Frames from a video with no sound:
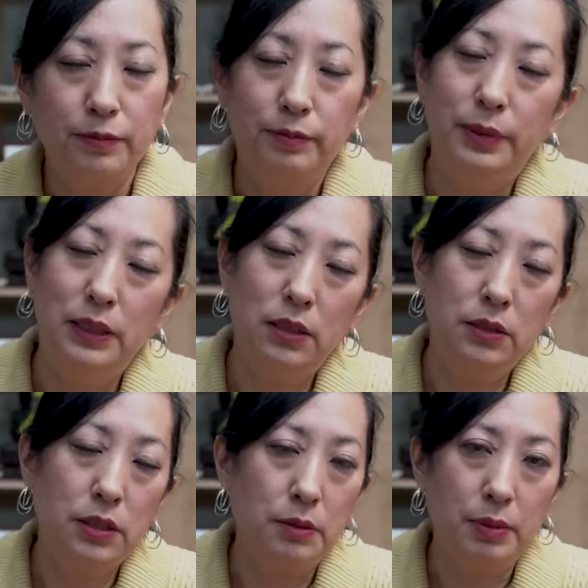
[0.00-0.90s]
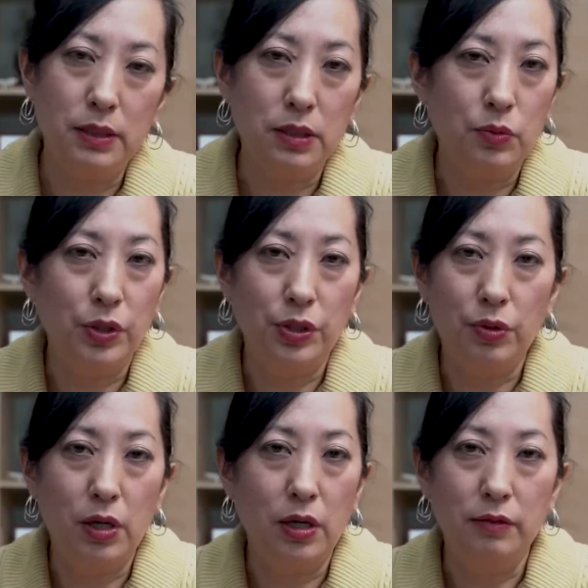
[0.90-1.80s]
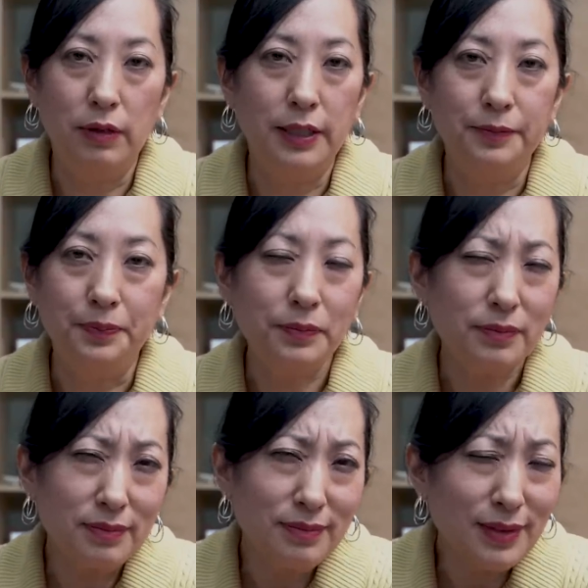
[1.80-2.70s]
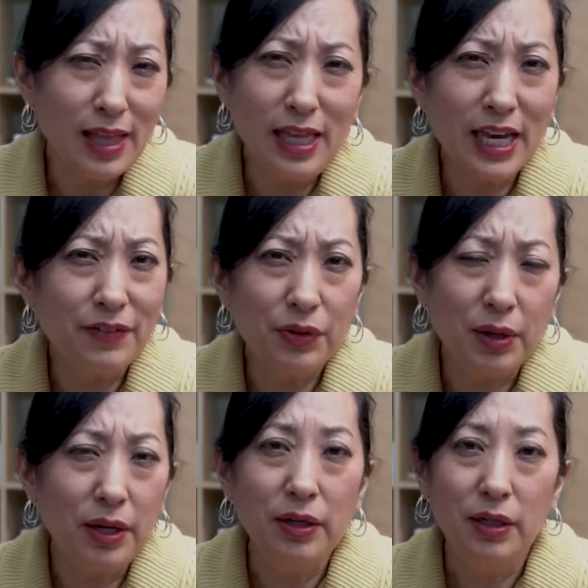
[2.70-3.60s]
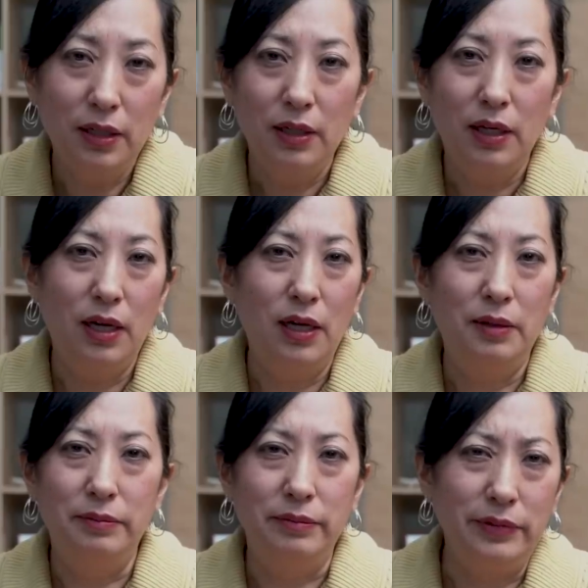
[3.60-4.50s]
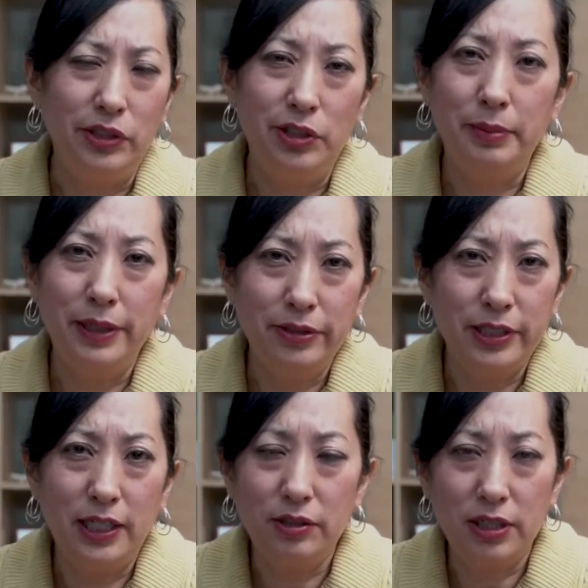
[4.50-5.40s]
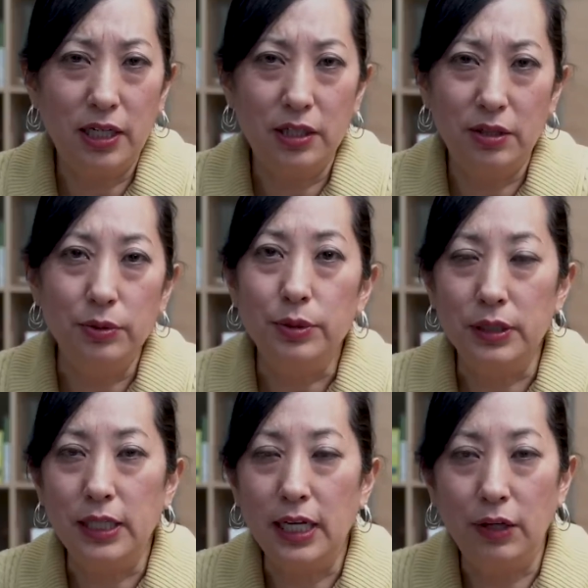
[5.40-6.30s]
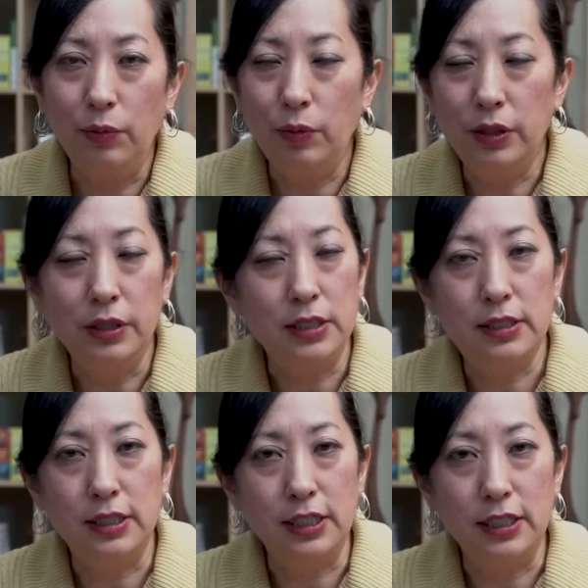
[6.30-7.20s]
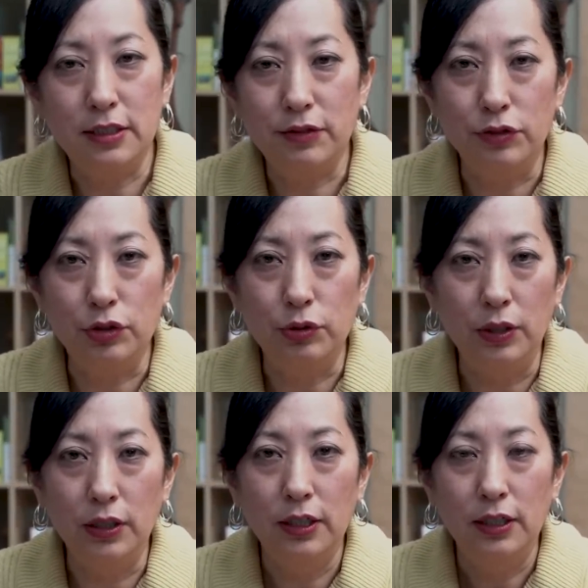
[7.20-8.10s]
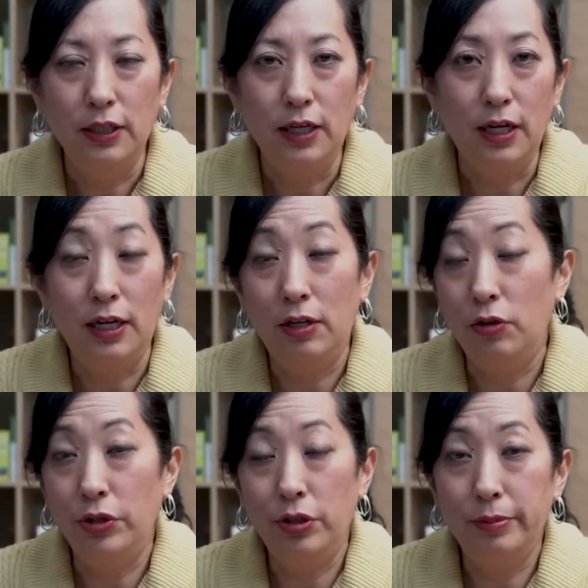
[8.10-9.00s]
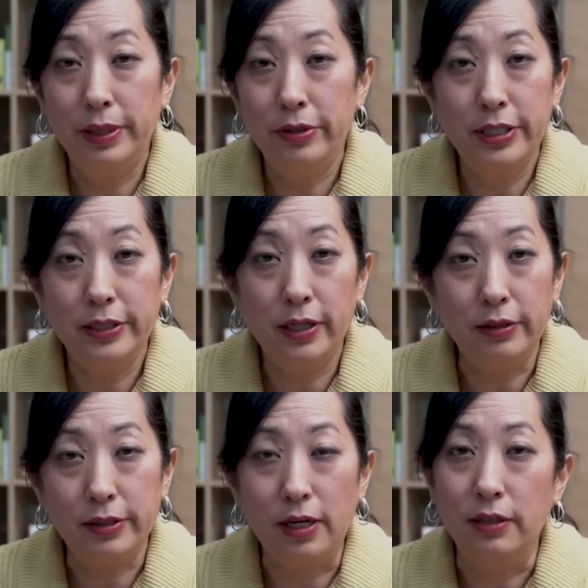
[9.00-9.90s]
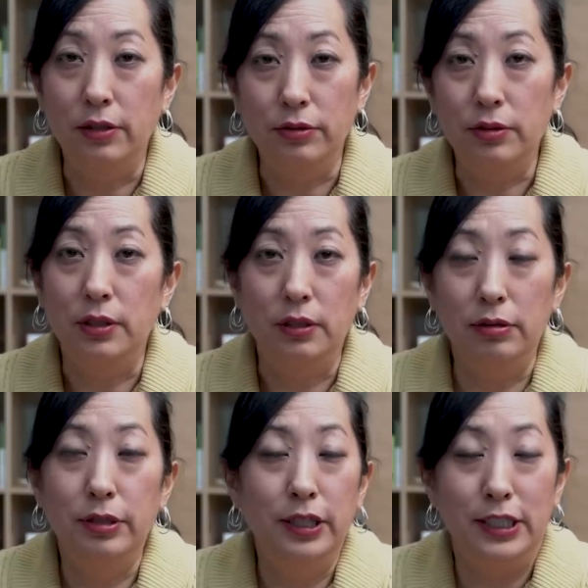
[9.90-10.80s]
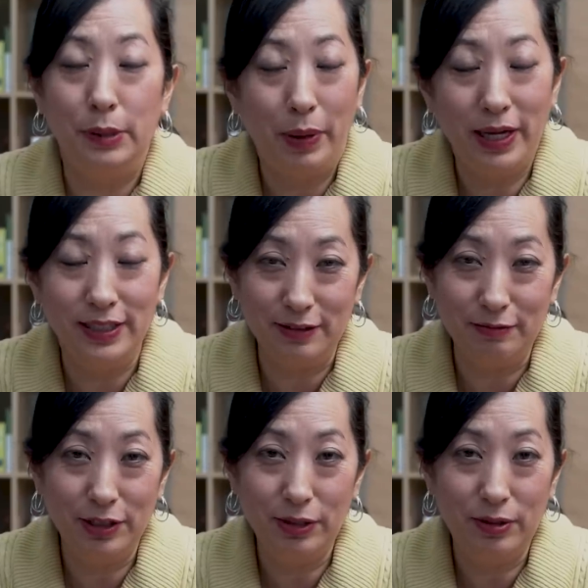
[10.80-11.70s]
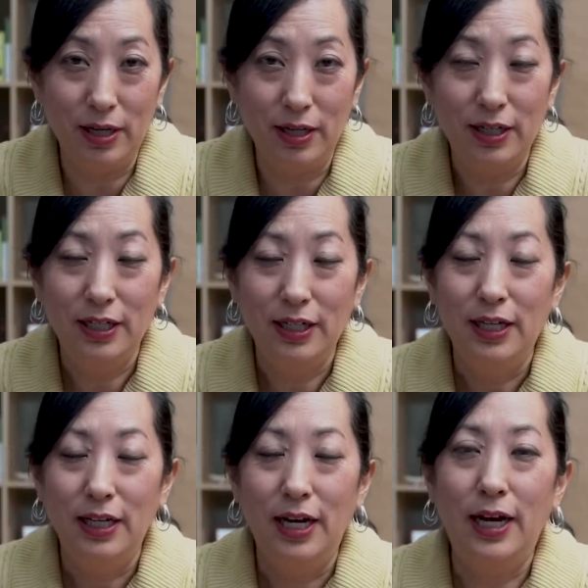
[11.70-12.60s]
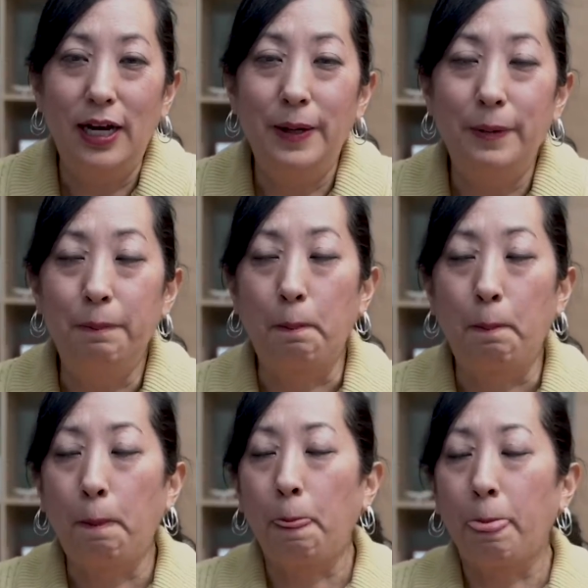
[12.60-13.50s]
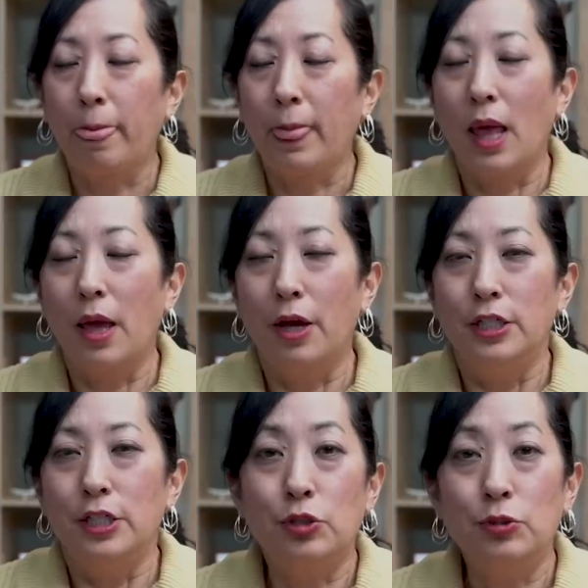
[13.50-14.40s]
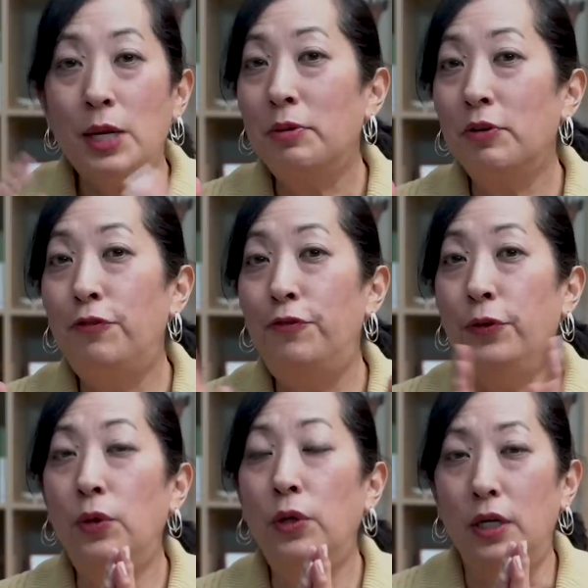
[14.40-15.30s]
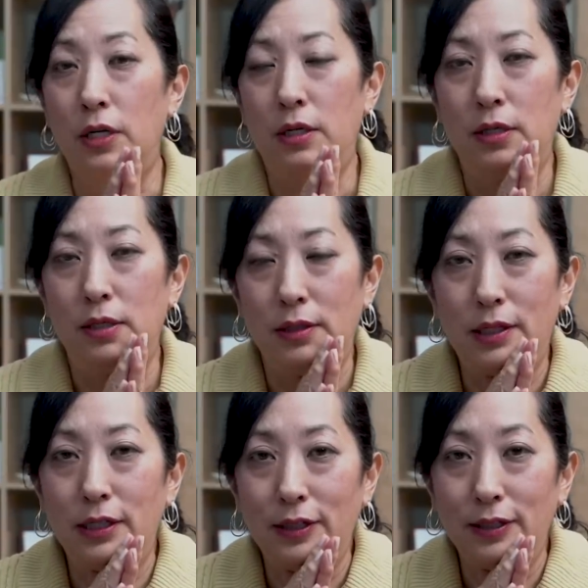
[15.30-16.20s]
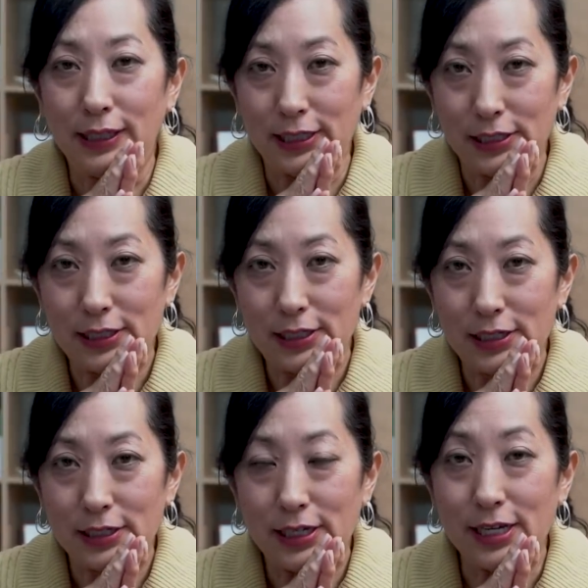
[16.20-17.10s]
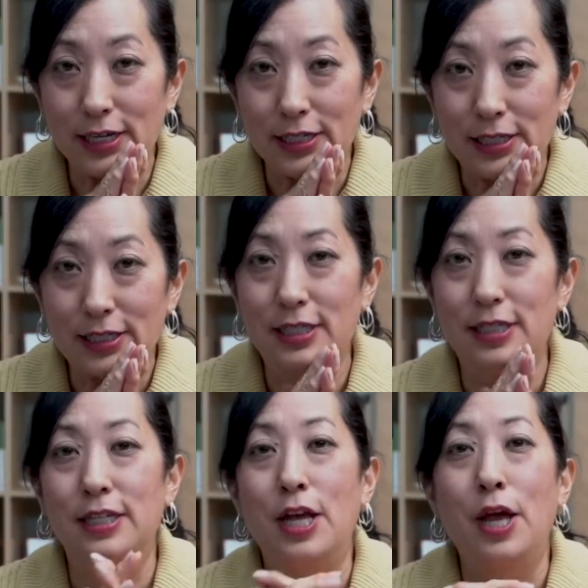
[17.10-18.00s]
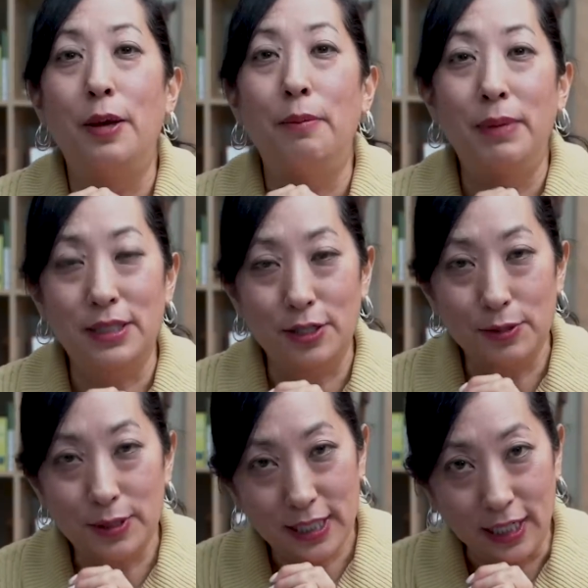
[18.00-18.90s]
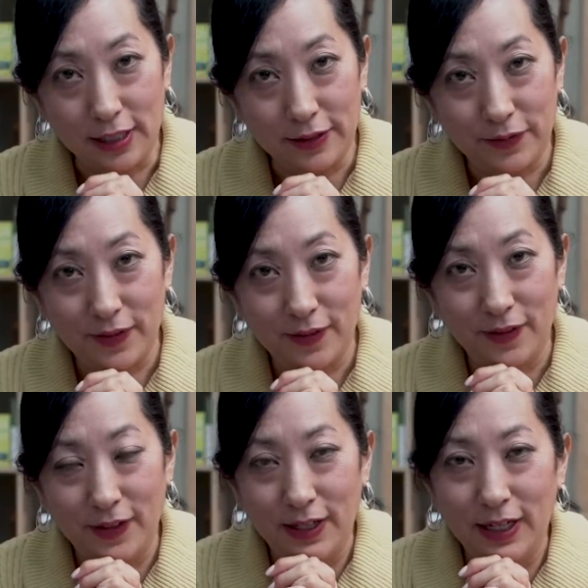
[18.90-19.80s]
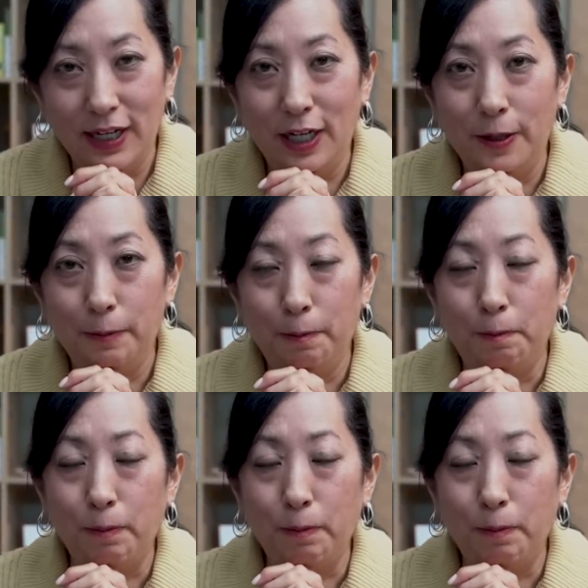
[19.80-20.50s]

but it also depends on where you are, right? Like everywhere. Um, you can buy your dollar tacos in any one of these cities for sure, uh, or you can buy your $10 tacos. You know, it really depends on where you are. Um, so, number four on our list is Mexico City. Um,